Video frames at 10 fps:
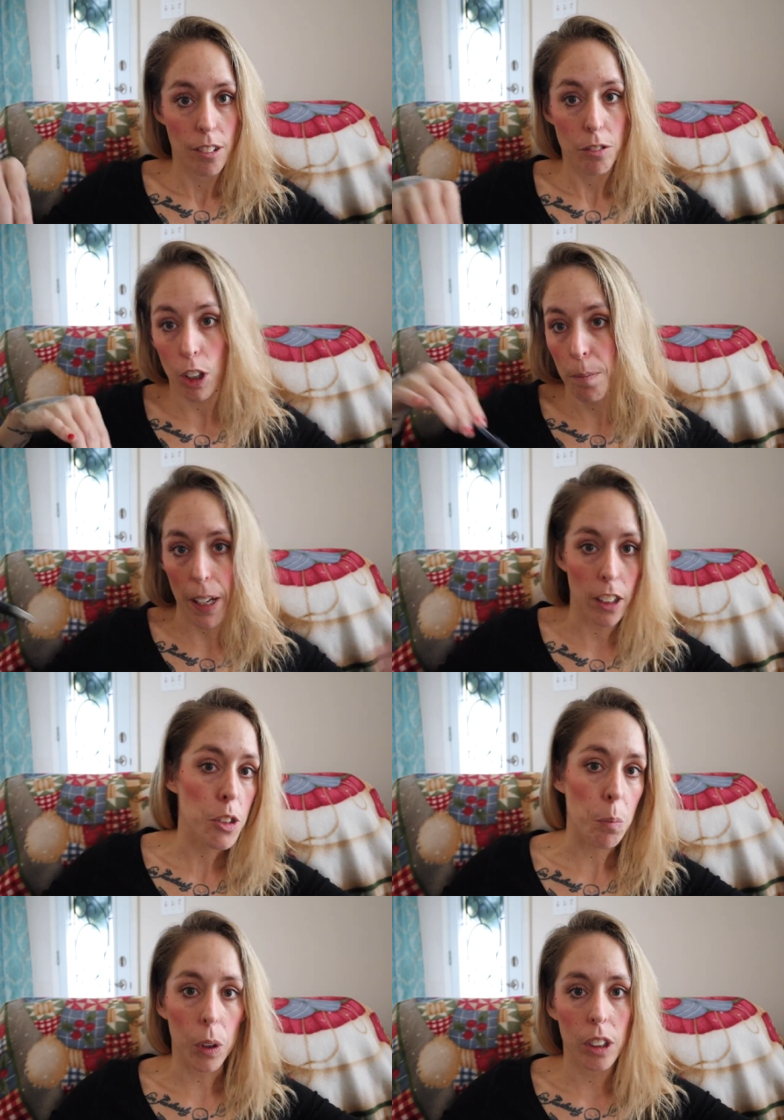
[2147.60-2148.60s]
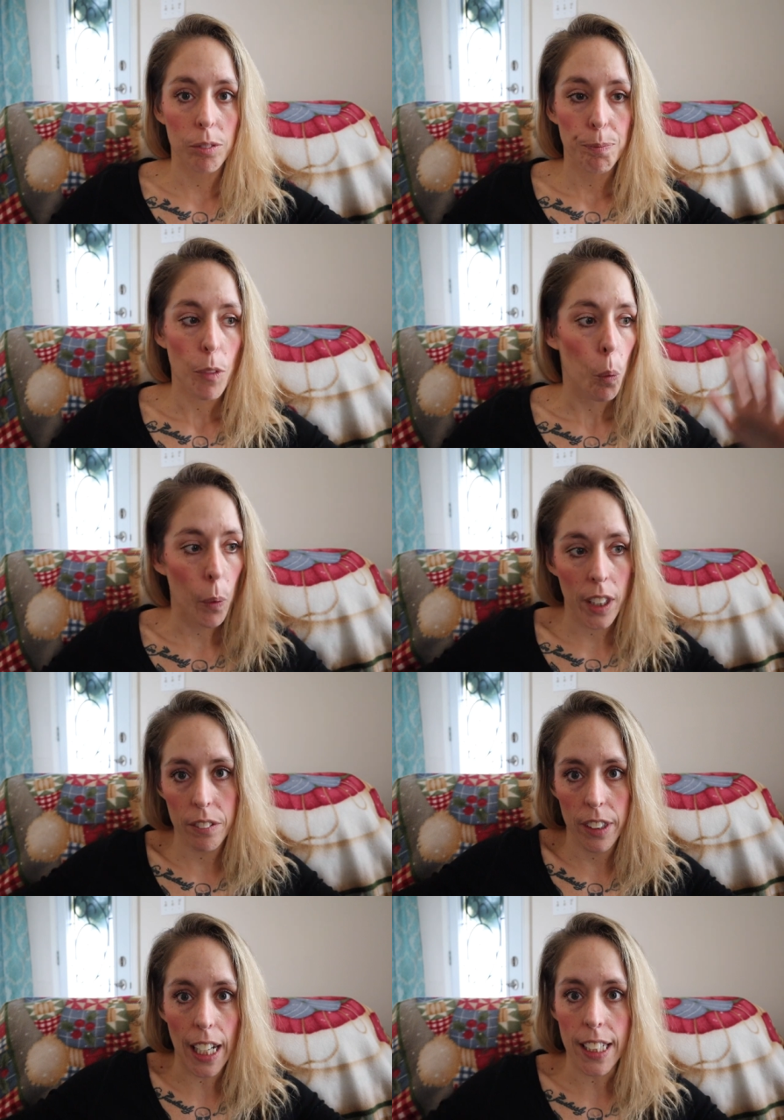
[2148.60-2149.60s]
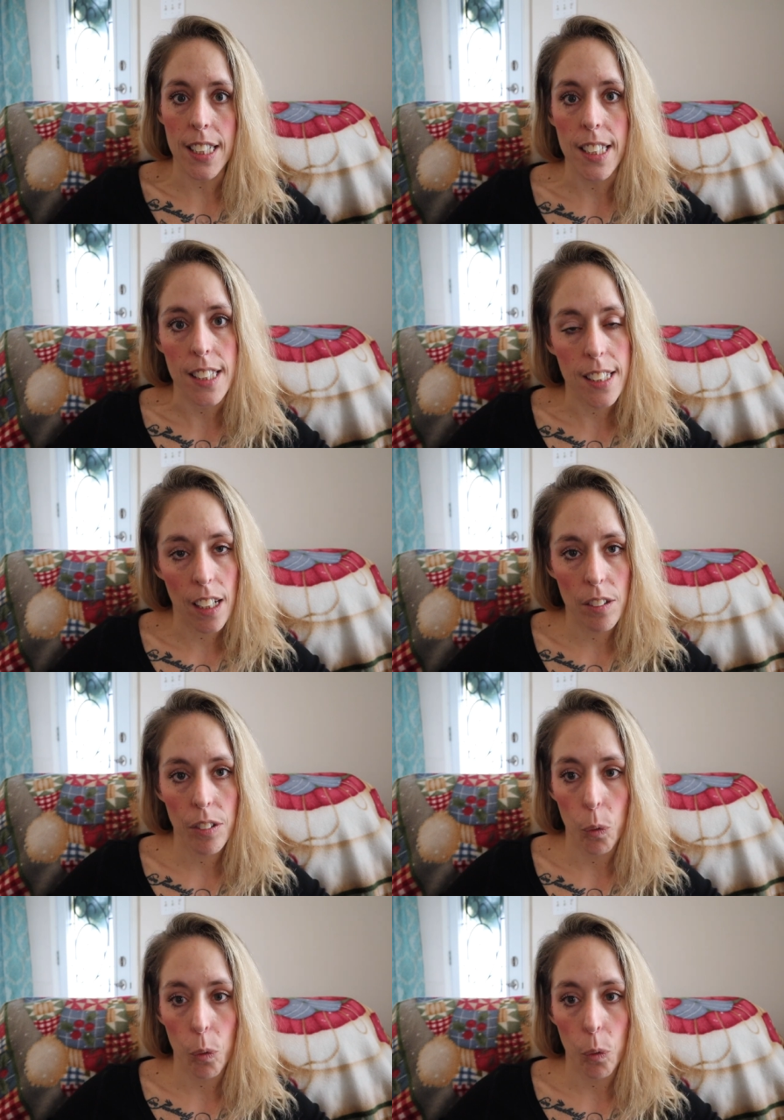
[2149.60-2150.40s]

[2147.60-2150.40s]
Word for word: for a better tomorrow, whatever that consists of,